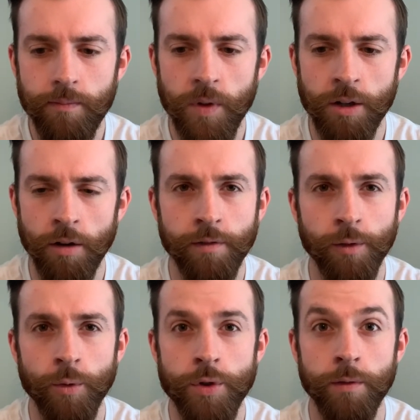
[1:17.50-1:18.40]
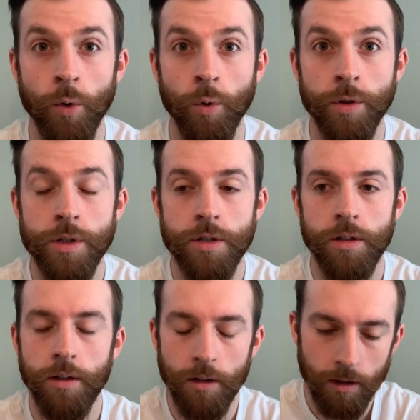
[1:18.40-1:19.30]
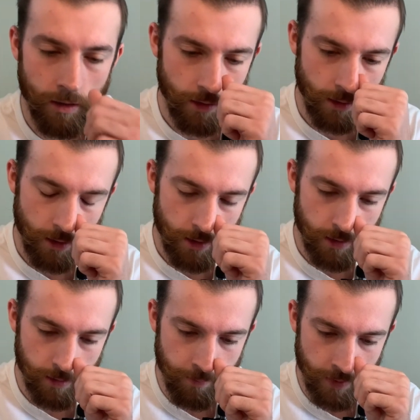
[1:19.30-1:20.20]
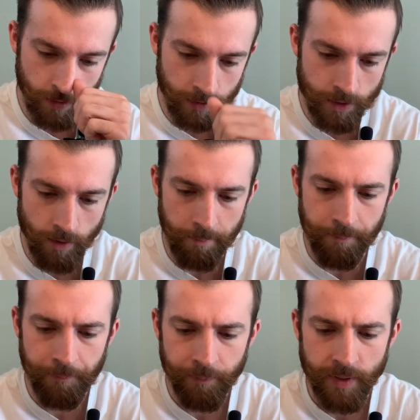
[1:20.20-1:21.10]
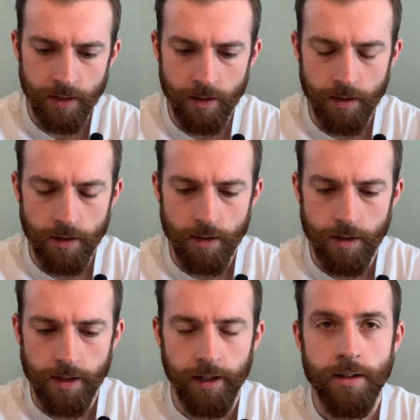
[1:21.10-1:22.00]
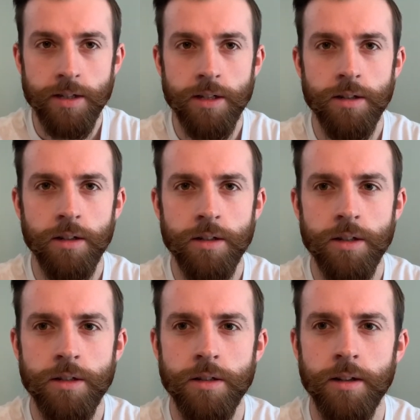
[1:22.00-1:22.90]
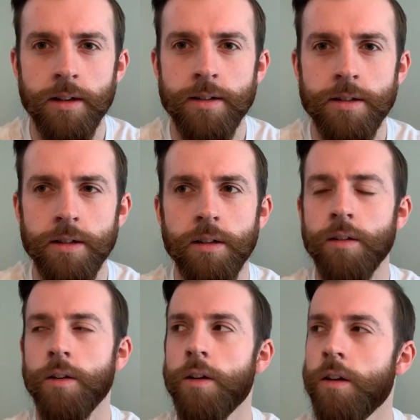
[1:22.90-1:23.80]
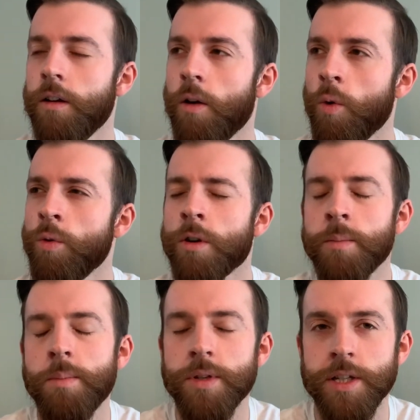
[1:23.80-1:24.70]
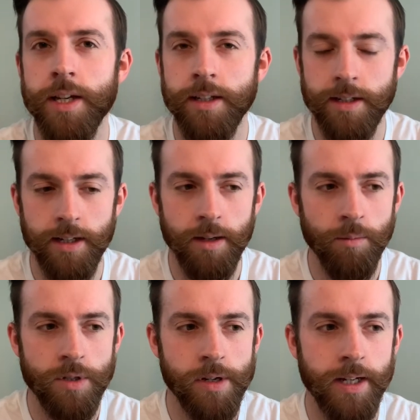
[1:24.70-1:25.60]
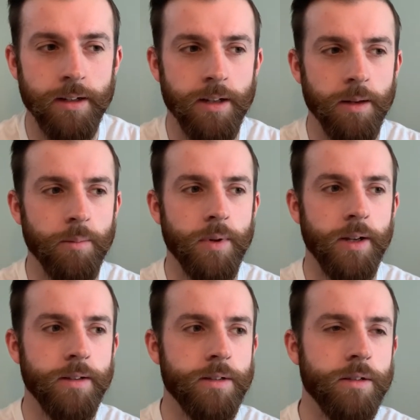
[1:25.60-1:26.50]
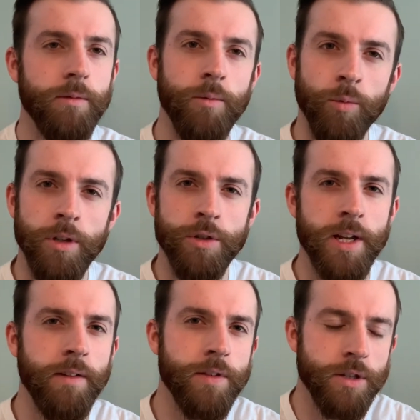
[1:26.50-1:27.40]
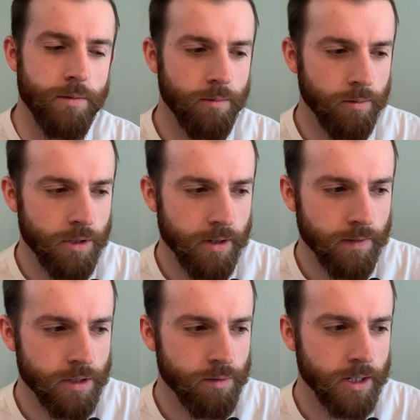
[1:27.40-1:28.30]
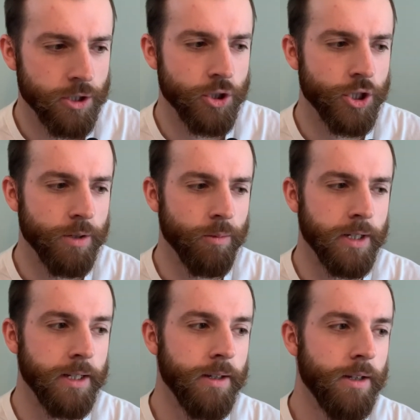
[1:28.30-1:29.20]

going through divorce at the time, and and all I remember saying to him was looking at him, and we used to have this relationship where